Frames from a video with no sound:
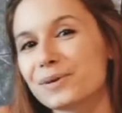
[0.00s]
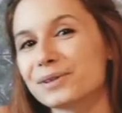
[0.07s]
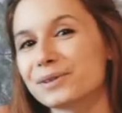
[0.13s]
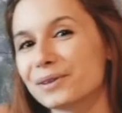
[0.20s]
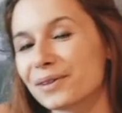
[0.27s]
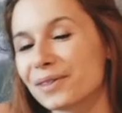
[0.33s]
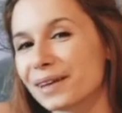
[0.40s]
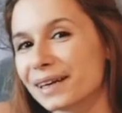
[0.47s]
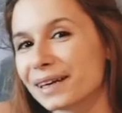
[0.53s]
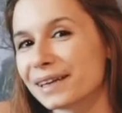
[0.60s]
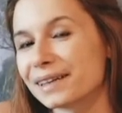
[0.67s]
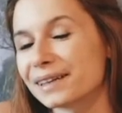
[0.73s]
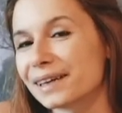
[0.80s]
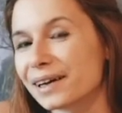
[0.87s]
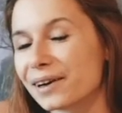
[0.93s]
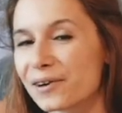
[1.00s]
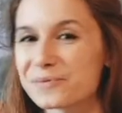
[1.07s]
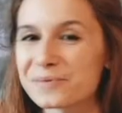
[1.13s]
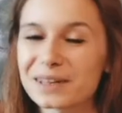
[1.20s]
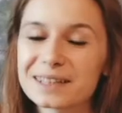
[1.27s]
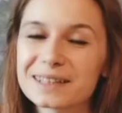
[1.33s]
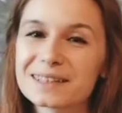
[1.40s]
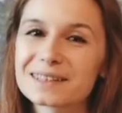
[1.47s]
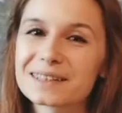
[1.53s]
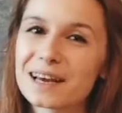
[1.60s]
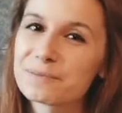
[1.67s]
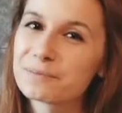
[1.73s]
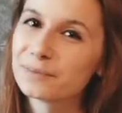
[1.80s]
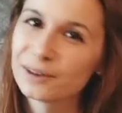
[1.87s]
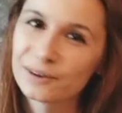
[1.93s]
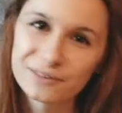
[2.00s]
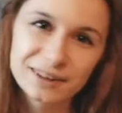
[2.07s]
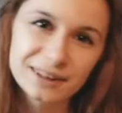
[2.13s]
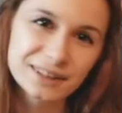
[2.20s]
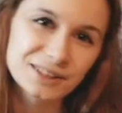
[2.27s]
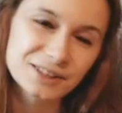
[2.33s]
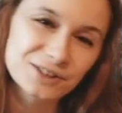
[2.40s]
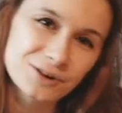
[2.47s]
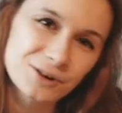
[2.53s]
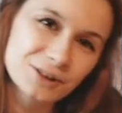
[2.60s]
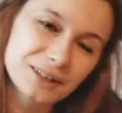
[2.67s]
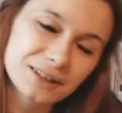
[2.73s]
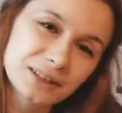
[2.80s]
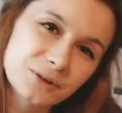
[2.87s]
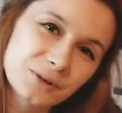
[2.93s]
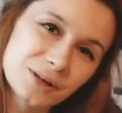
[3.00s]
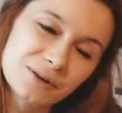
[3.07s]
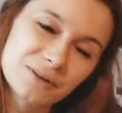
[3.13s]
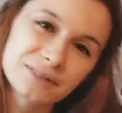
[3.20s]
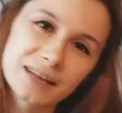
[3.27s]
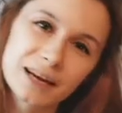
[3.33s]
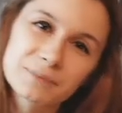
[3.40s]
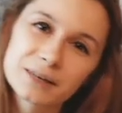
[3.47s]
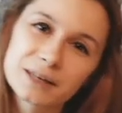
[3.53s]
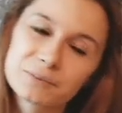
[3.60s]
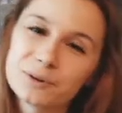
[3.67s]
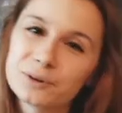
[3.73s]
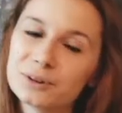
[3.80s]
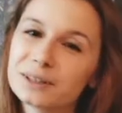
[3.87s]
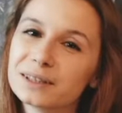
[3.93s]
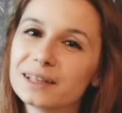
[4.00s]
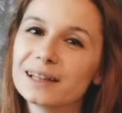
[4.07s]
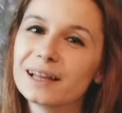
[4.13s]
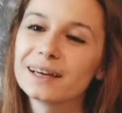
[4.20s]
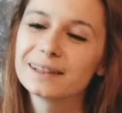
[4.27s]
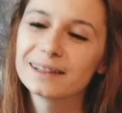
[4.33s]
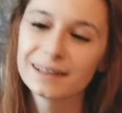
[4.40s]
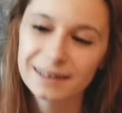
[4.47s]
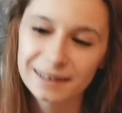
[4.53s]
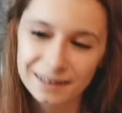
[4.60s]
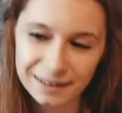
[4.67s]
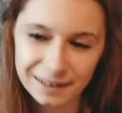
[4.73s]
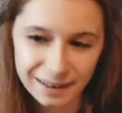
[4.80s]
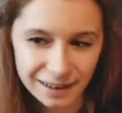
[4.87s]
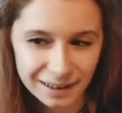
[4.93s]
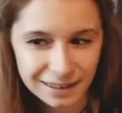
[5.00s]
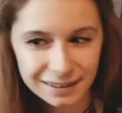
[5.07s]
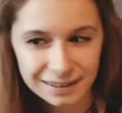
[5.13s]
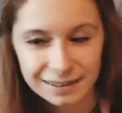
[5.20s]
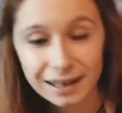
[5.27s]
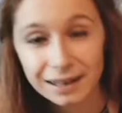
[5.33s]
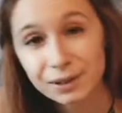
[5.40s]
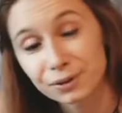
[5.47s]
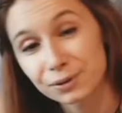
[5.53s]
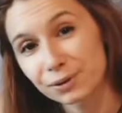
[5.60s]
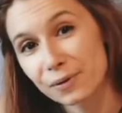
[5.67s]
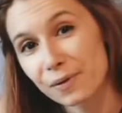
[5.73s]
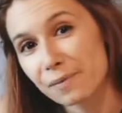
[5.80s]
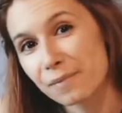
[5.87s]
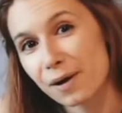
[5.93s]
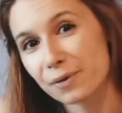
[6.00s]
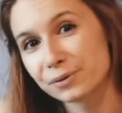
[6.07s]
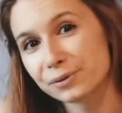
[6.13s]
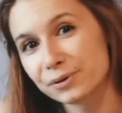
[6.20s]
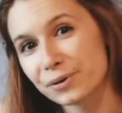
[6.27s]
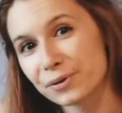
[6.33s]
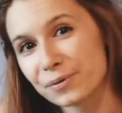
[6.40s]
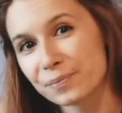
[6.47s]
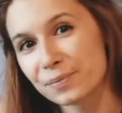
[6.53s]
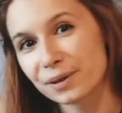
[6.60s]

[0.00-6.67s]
what you think in the comments. I'm loving rejoining the Wheel of Time community lately, and I don't know about you,